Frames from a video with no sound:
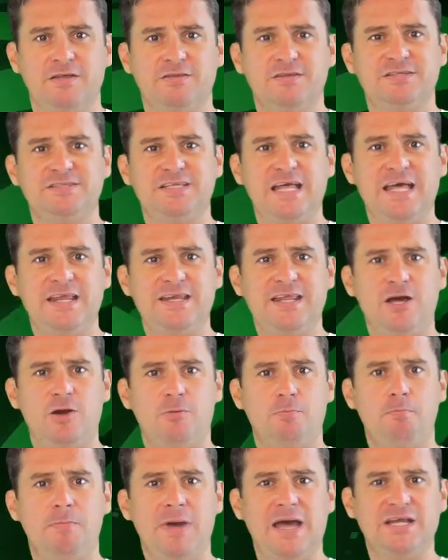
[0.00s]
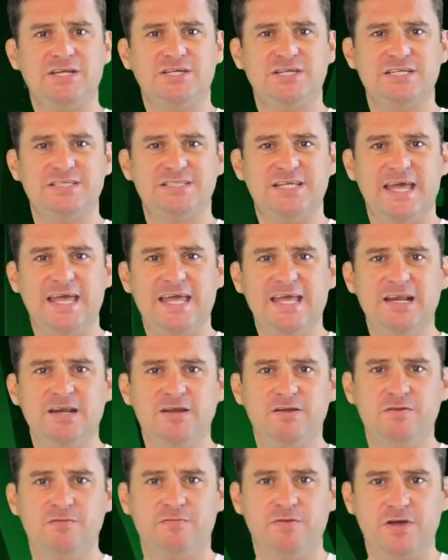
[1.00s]
The standout match is
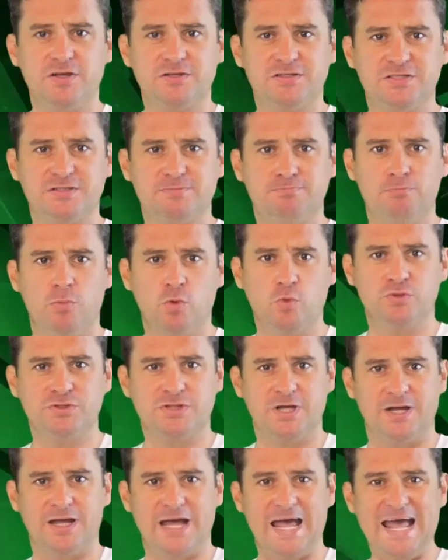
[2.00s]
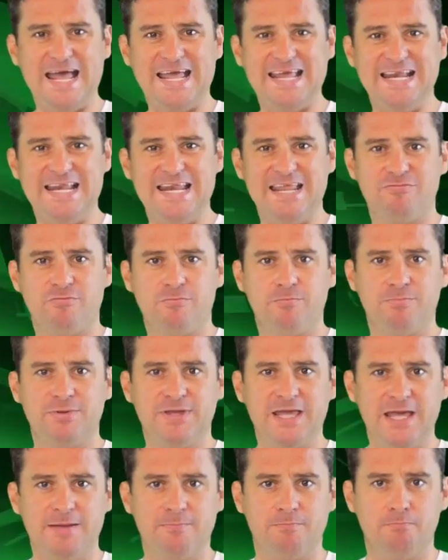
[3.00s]
England versus Malta at 11
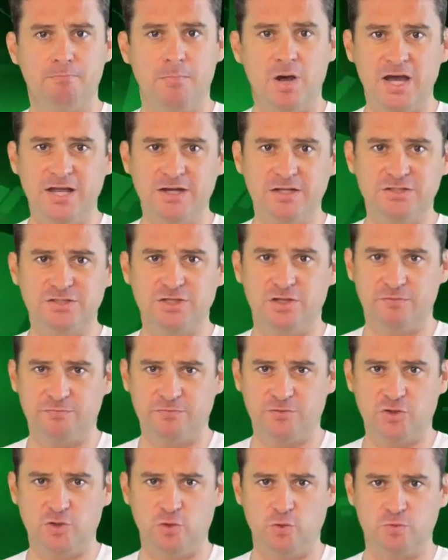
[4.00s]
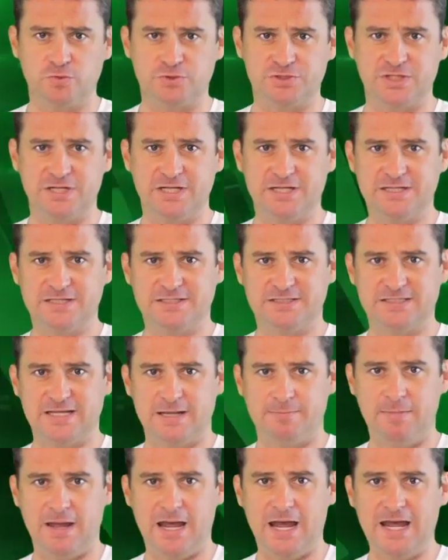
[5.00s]
p.m. minus, of course,
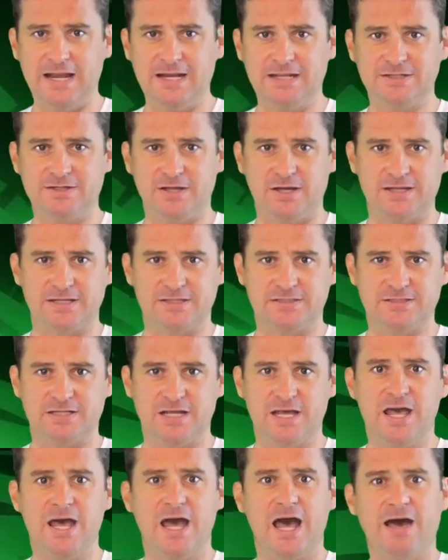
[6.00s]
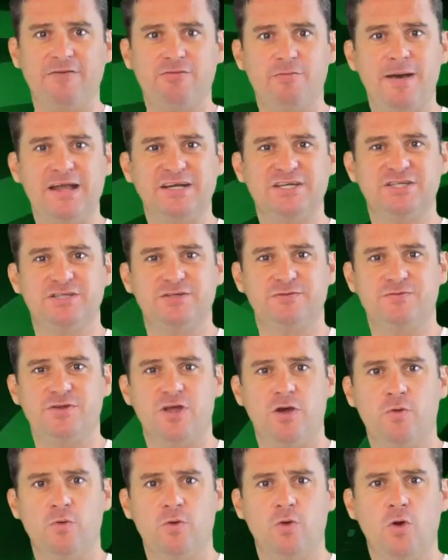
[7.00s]
Sam Allardyce. Other matches of
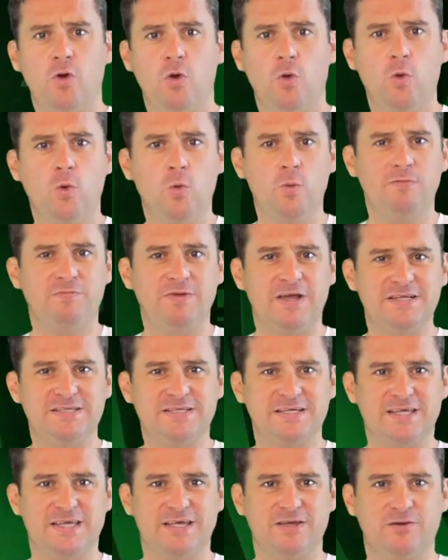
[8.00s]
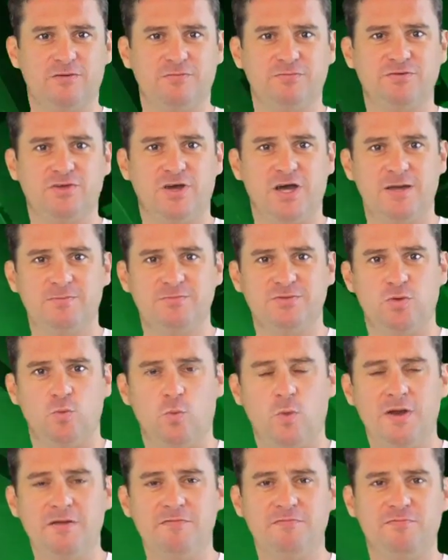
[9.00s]
note, all with later kickoff times at
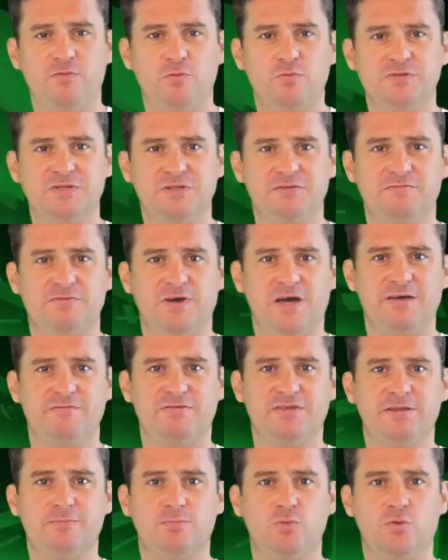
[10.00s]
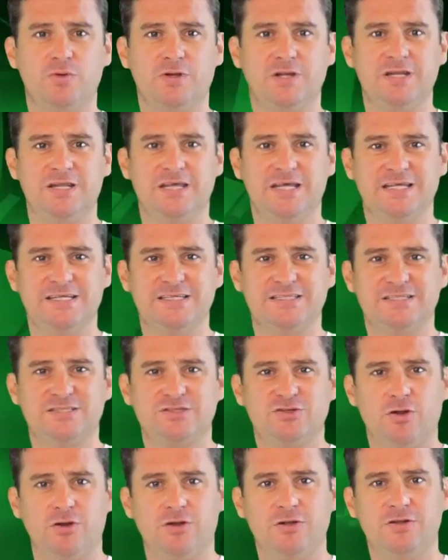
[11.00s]
1:45 in the morning, is
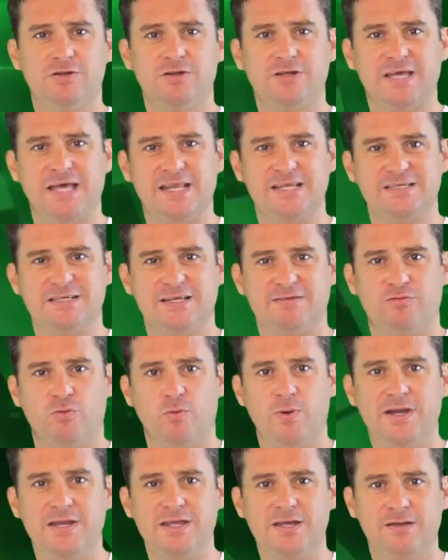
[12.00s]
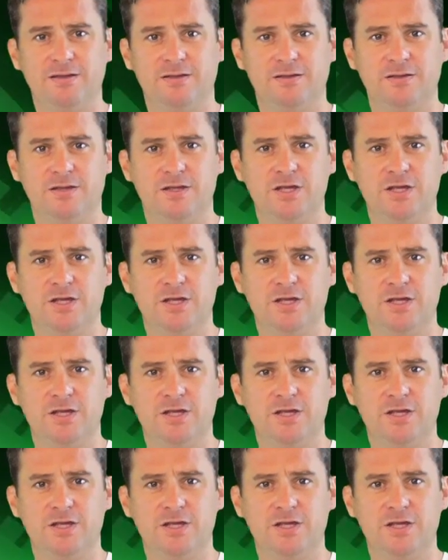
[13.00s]
Scotland against Lithuania,